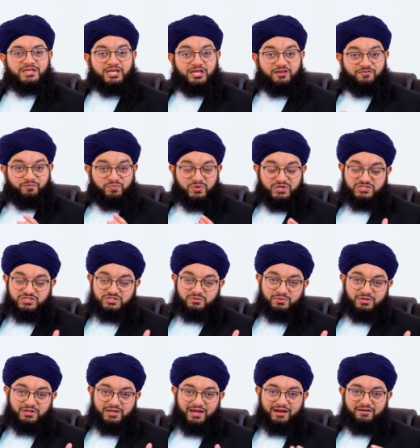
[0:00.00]
If
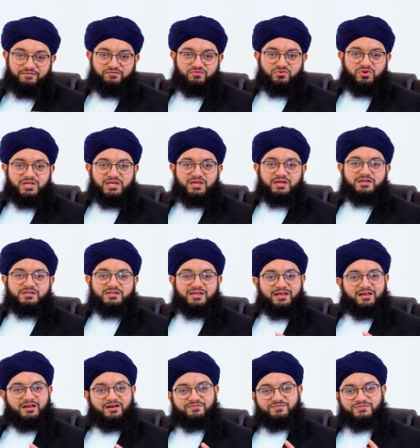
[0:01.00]
possible, every year
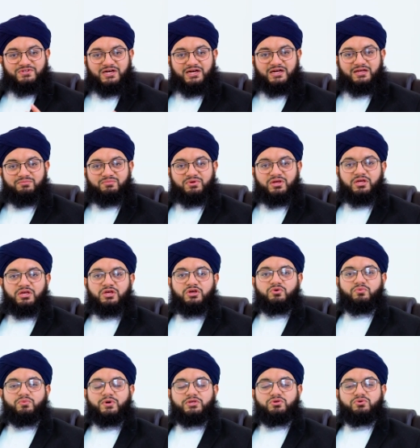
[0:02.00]
take off time
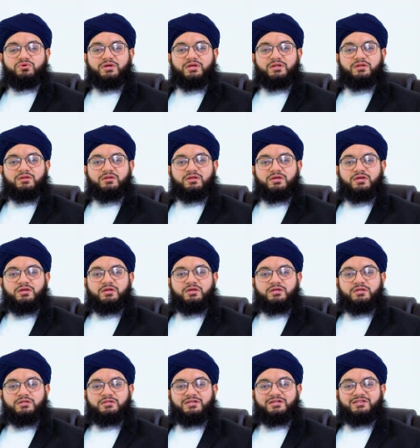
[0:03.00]
where you
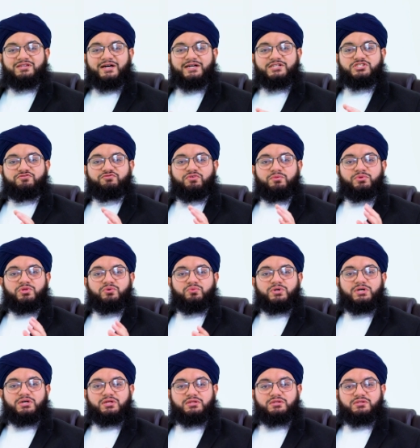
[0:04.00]
can detach from the
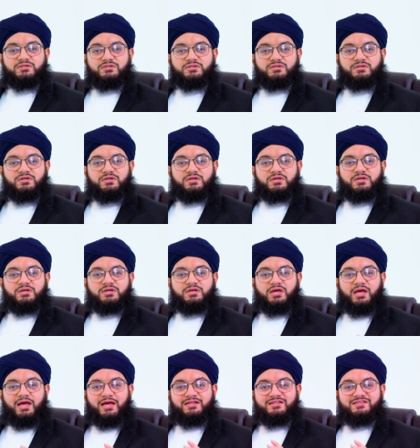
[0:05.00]
world
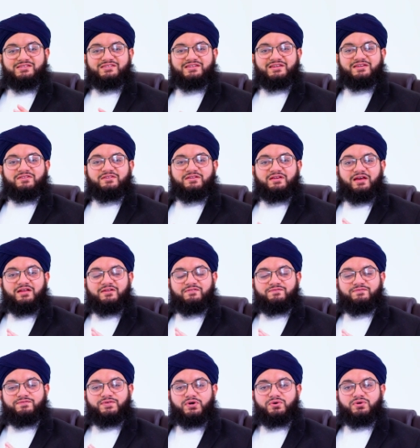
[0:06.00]
and sit and
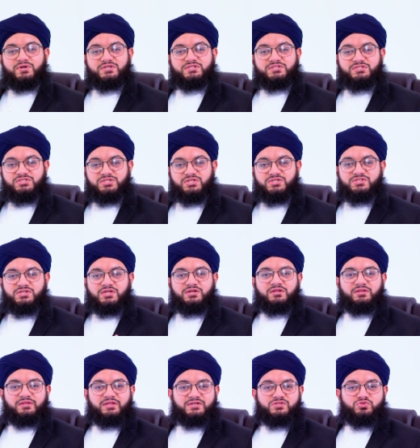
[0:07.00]
focus just on
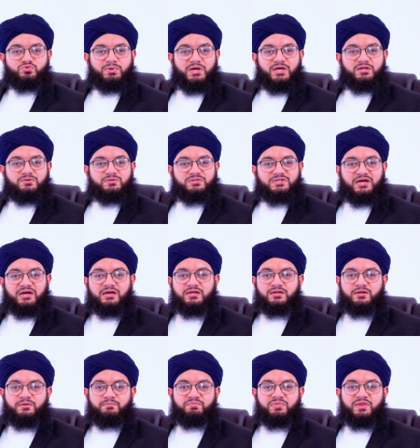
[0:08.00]
Allah subhanahu wa
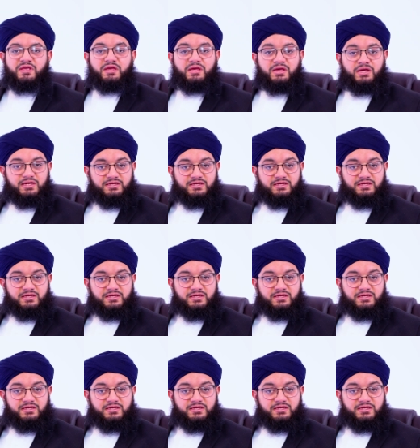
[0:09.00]
ta'ala.